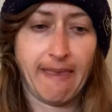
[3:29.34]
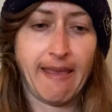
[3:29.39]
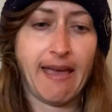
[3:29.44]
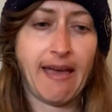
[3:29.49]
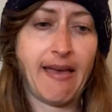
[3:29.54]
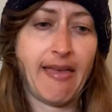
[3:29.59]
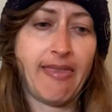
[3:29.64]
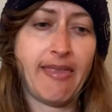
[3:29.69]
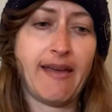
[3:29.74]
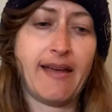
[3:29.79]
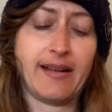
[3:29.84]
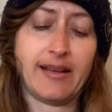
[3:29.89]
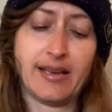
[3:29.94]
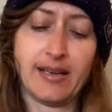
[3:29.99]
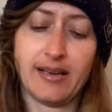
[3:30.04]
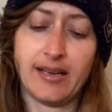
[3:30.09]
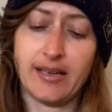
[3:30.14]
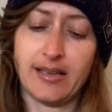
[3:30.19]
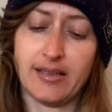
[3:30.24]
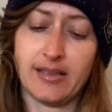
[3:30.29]
And then
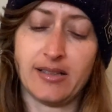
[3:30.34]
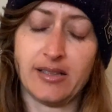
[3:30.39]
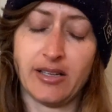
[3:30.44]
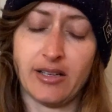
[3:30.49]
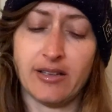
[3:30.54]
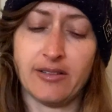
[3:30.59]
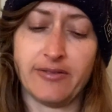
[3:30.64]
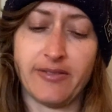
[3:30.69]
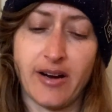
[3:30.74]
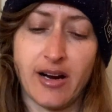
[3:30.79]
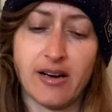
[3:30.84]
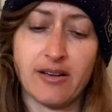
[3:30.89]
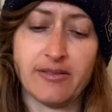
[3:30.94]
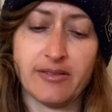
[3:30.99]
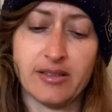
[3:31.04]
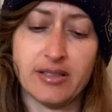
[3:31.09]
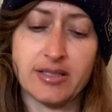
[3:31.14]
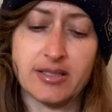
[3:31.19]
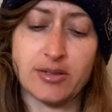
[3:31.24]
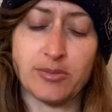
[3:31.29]
can I get a clarifier
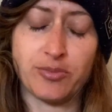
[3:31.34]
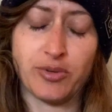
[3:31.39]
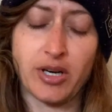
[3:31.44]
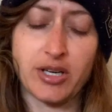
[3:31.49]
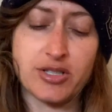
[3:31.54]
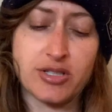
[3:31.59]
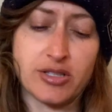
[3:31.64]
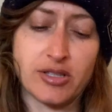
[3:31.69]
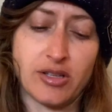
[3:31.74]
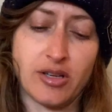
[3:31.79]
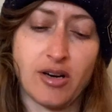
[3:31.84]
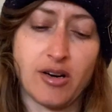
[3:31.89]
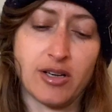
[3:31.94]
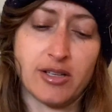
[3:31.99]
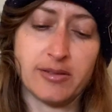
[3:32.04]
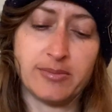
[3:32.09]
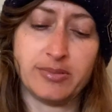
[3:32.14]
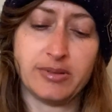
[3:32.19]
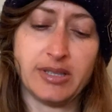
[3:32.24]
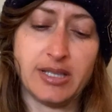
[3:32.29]
for this oppression
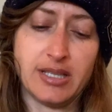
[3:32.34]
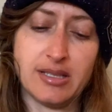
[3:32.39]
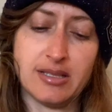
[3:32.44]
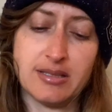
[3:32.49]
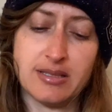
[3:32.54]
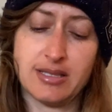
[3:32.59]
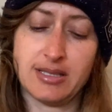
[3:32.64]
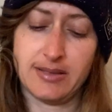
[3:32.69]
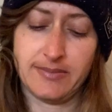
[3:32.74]
card, please?